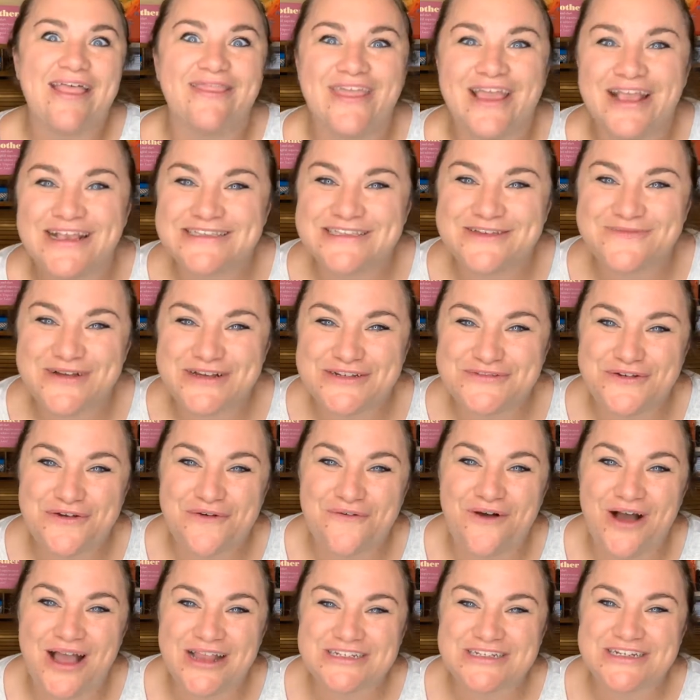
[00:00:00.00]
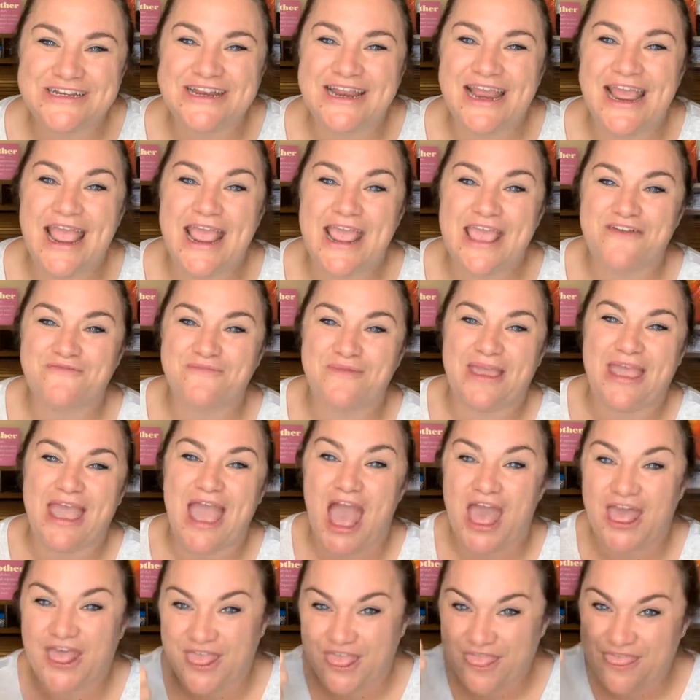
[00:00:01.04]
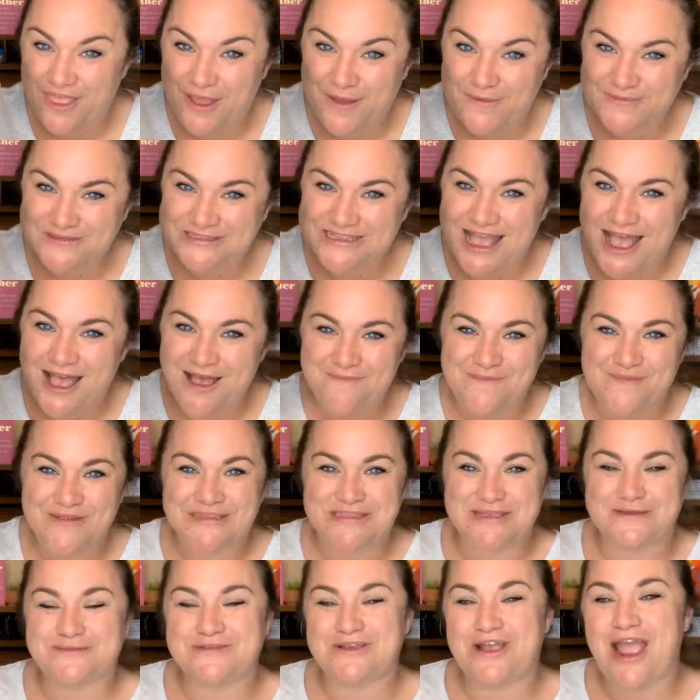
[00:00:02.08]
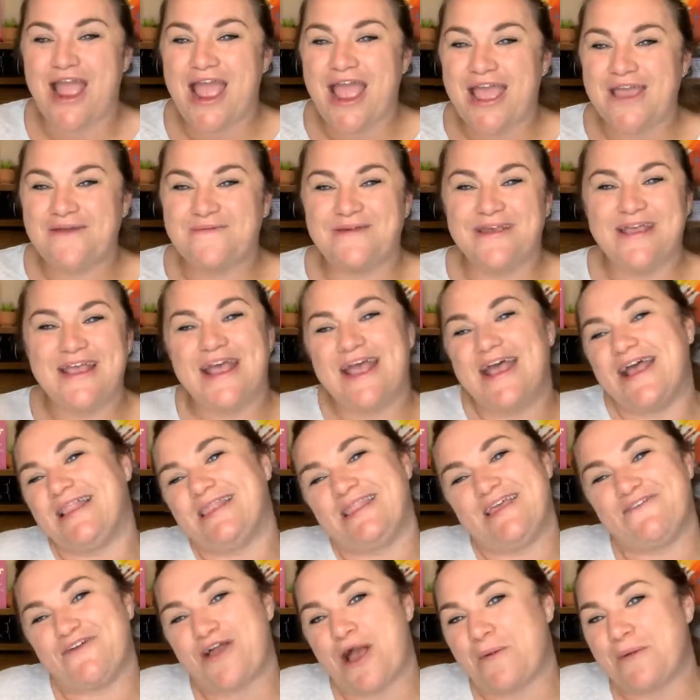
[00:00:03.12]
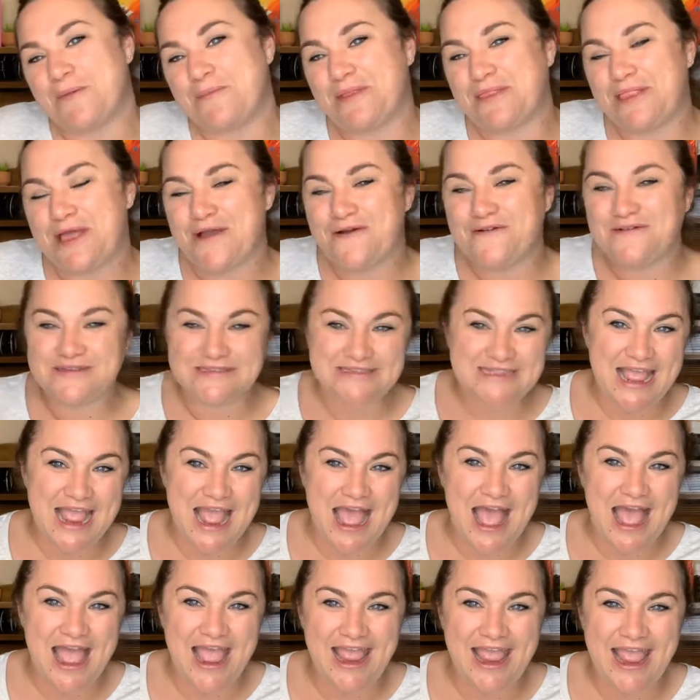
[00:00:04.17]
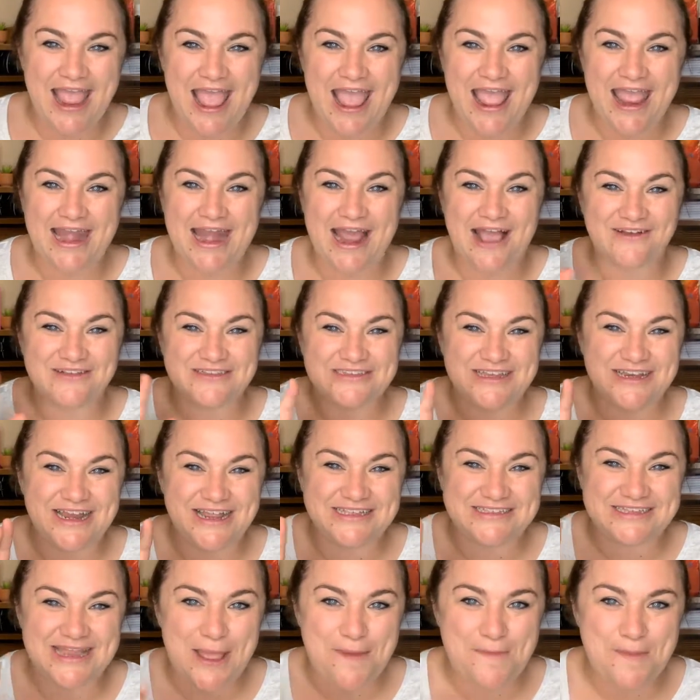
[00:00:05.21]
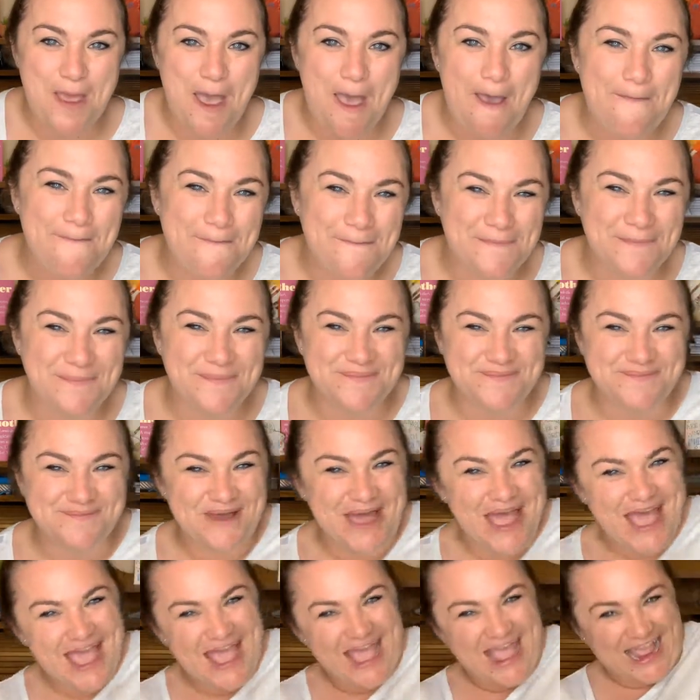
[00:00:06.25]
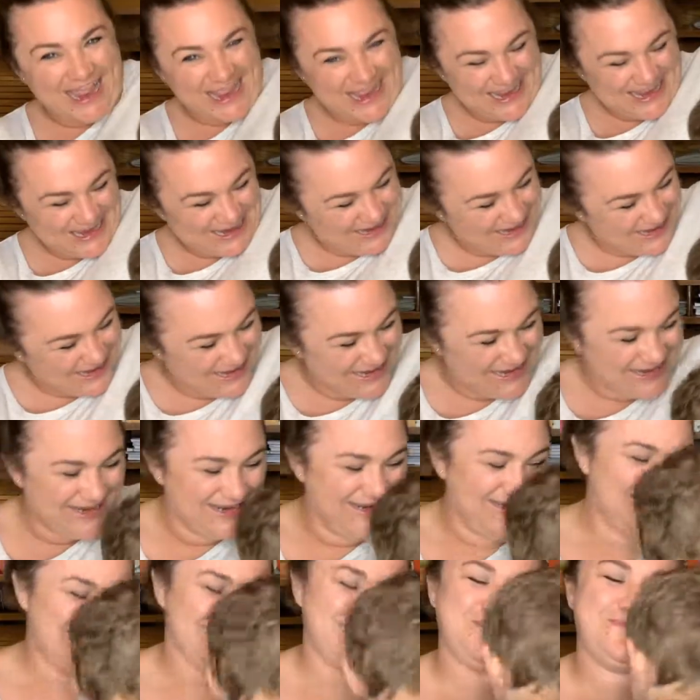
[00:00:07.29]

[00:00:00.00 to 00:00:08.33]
thanks so much for watching. Give me a thumbs up, subscribe, Leave a comment below, say hi, and I'll see you next time. Bye. Bye.